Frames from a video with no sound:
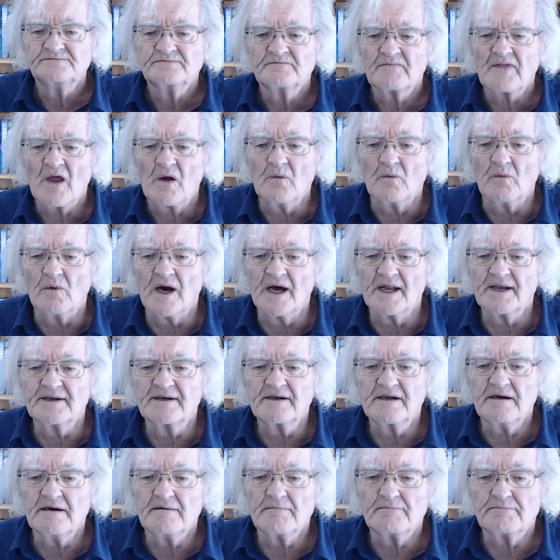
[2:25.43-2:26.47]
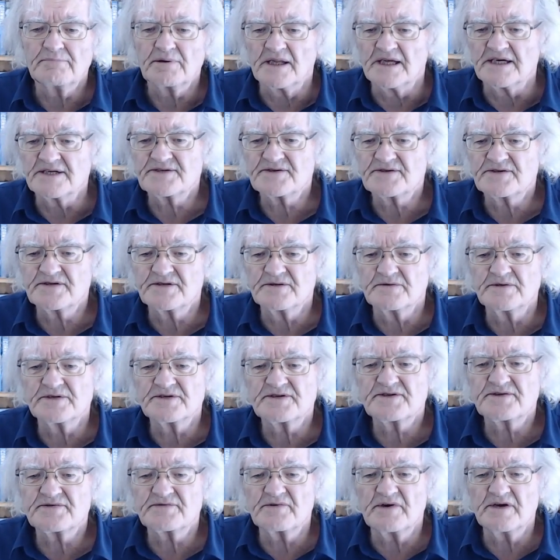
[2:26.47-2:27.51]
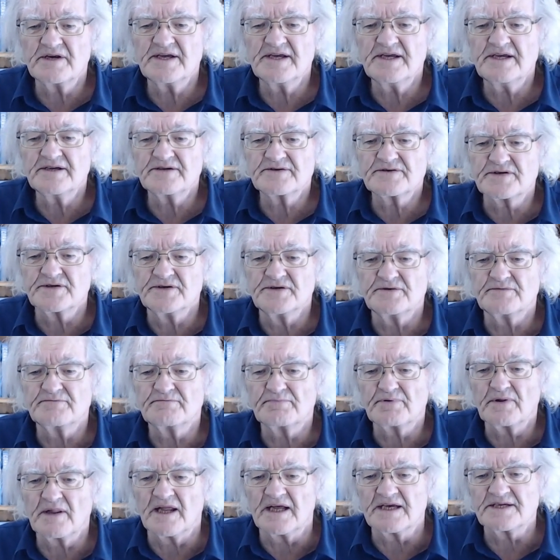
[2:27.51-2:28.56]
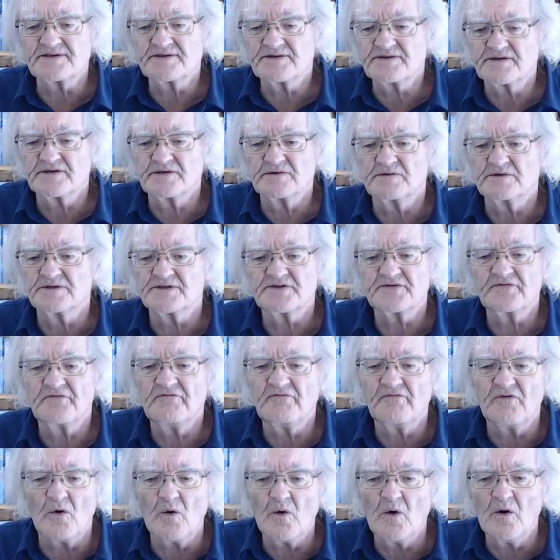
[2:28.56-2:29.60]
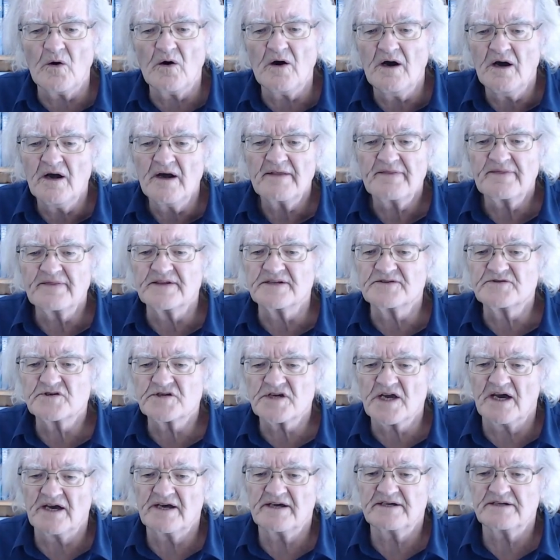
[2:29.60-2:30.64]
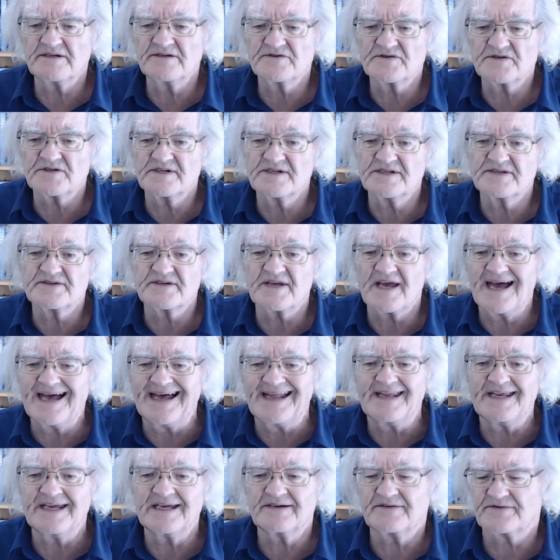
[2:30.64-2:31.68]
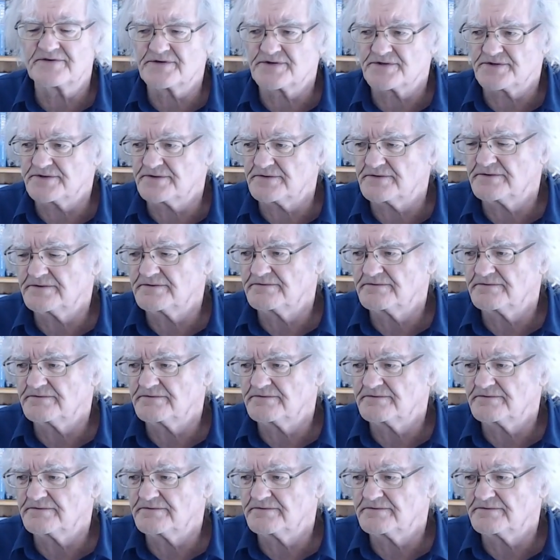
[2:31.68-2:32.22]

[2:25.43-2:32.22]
1 plus 2 is 3, 2 plus 2 is 4. The change is adding 2.